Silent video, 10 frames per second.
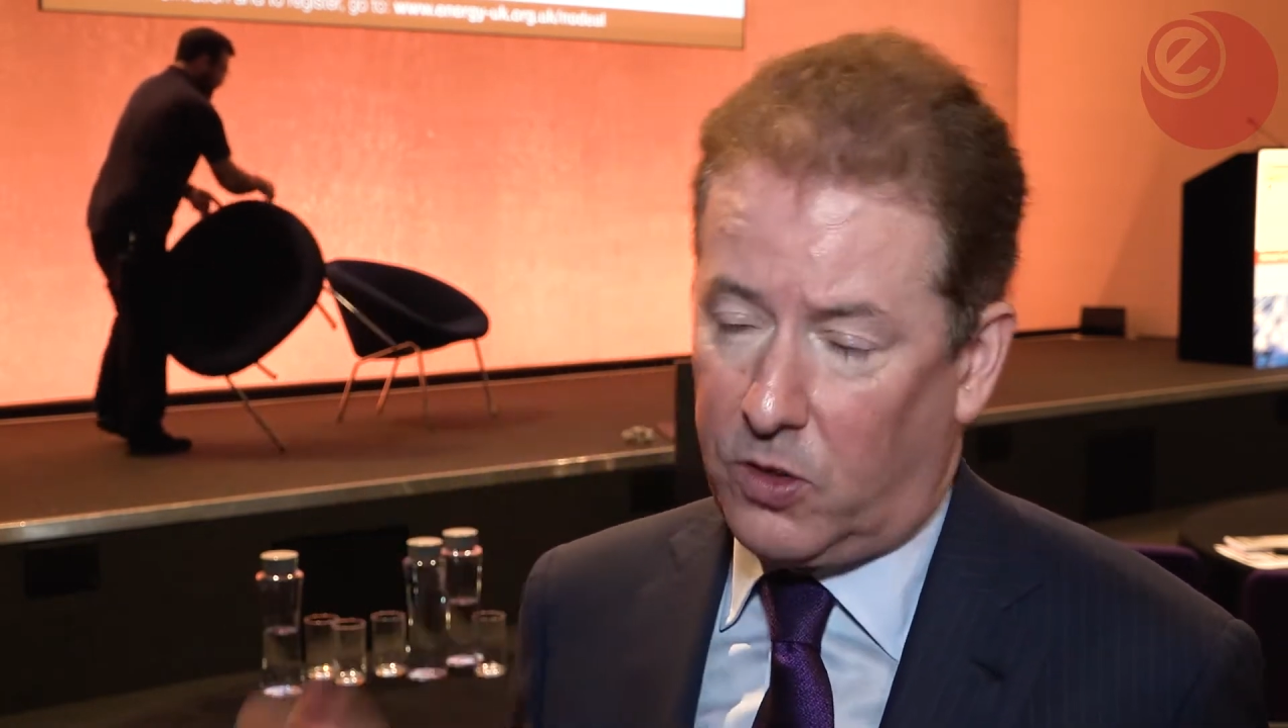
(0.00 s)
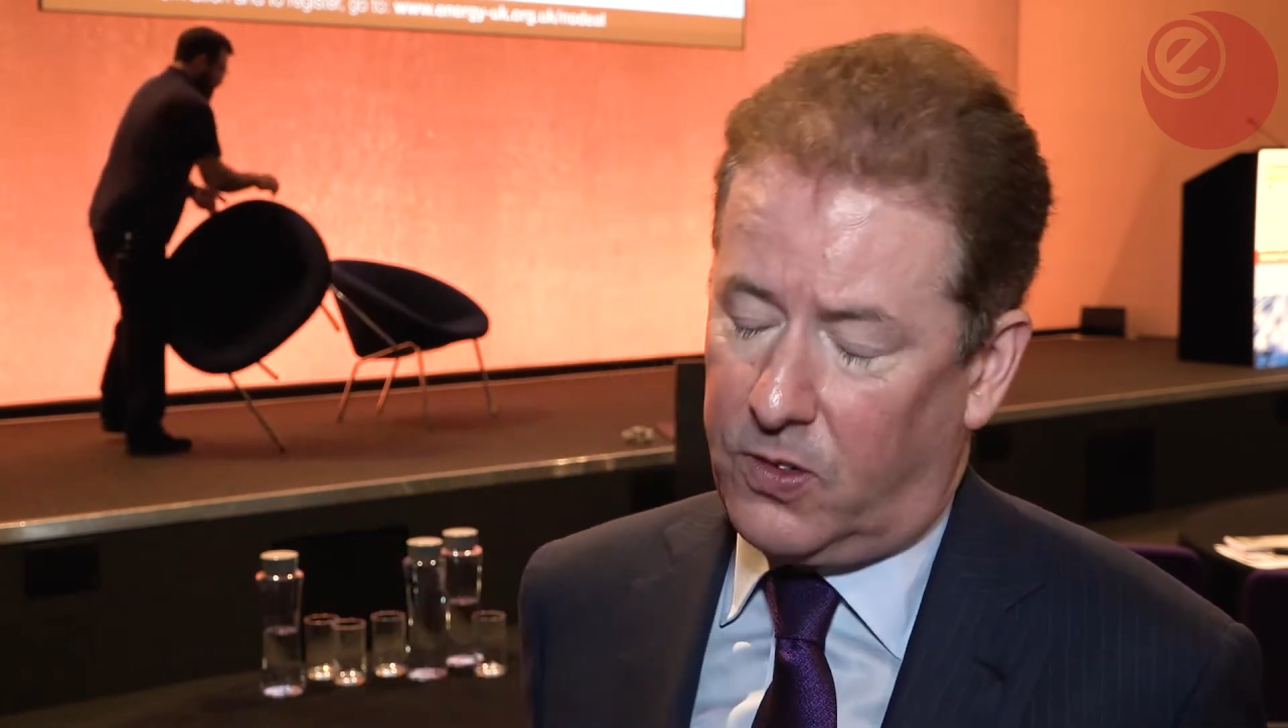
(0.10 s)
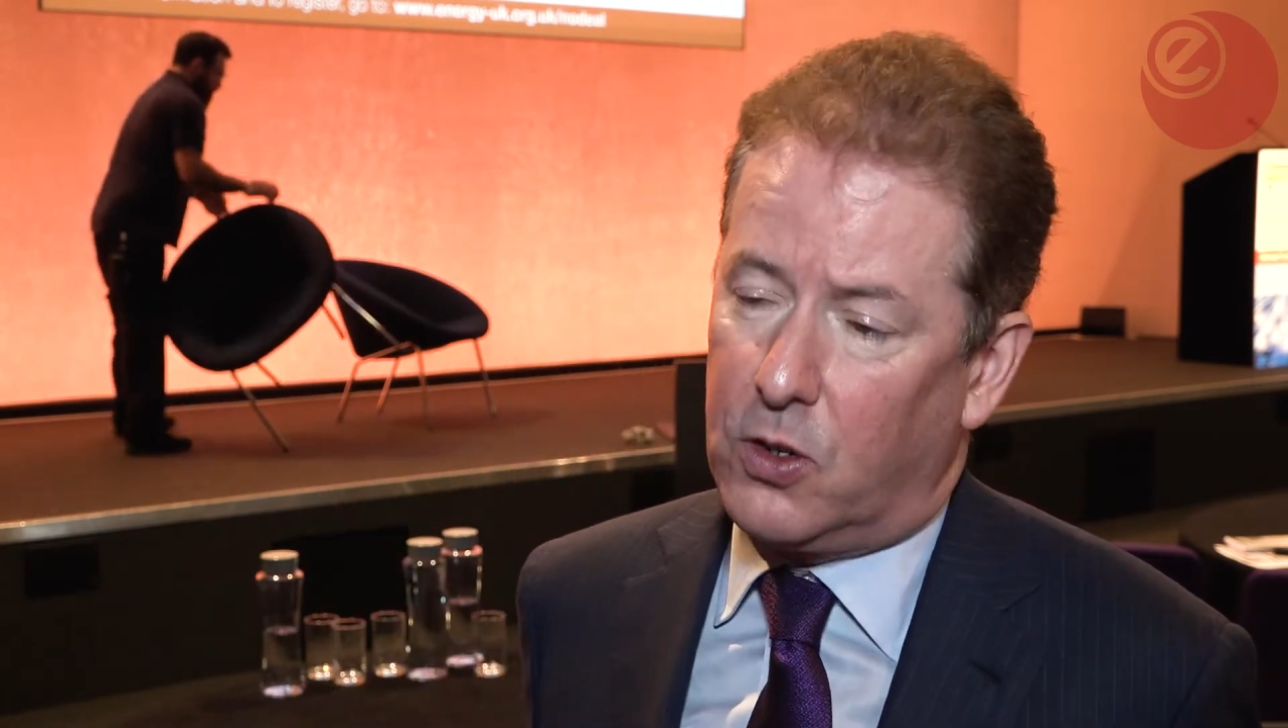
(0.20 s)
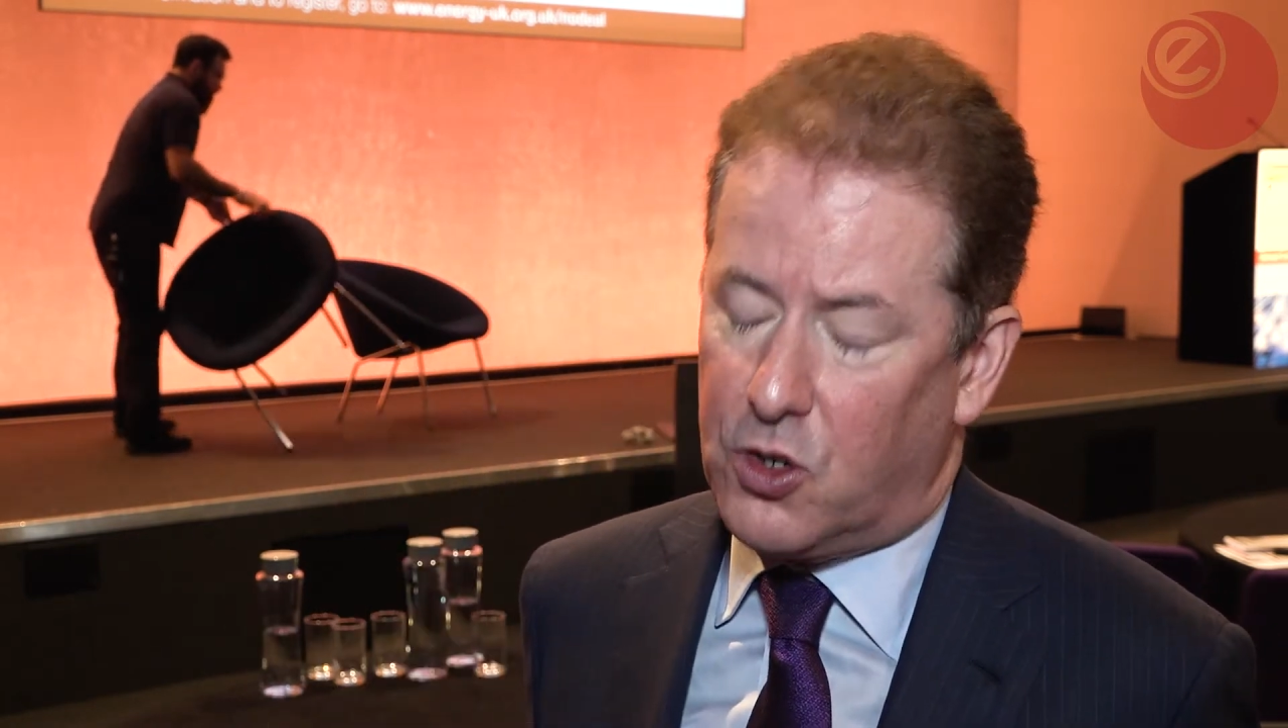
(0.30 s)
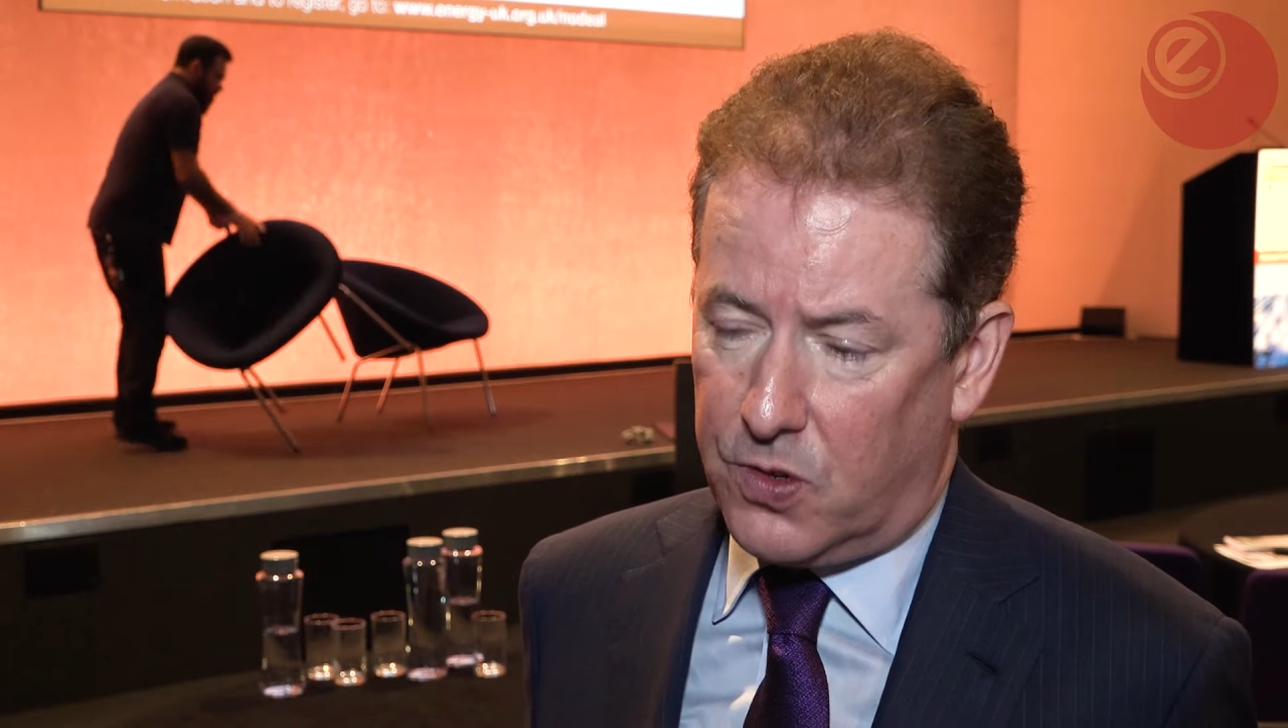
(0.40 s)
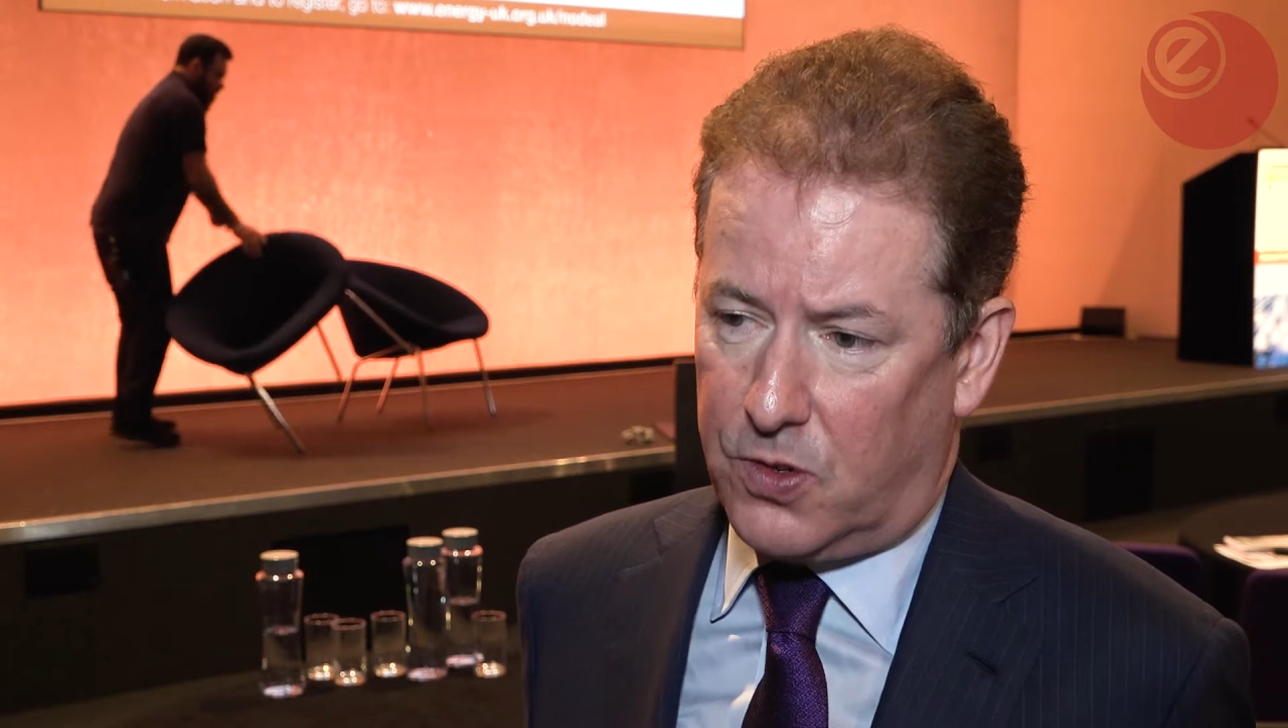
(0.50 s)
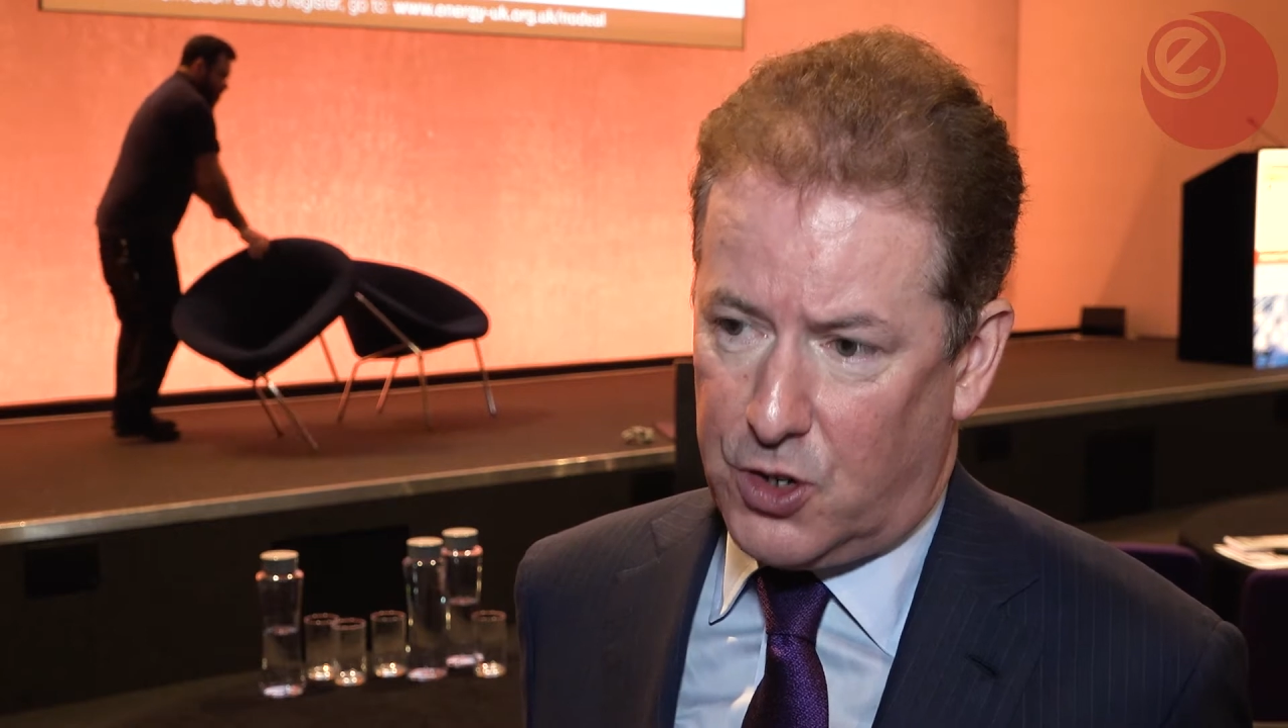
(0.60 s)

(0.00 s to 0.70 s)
solutions are